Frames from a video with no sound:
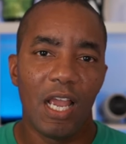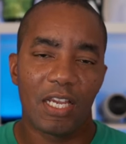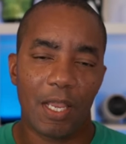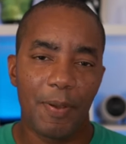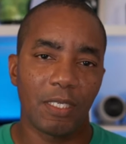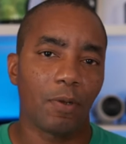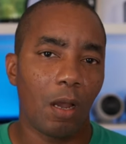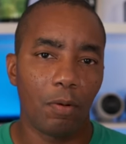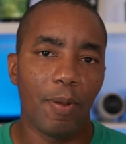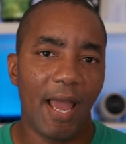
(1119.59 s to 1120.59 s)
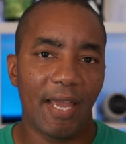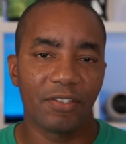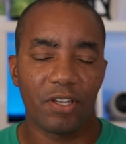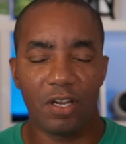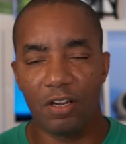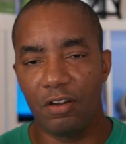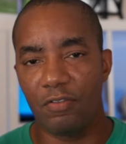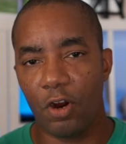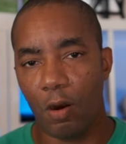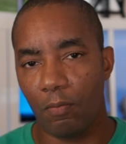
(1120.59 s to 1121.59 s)
because I picked up a couple bags
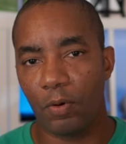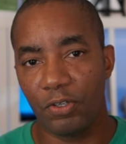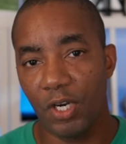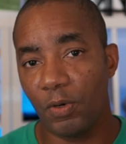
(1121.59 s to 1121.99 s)
of Carbon Pro G,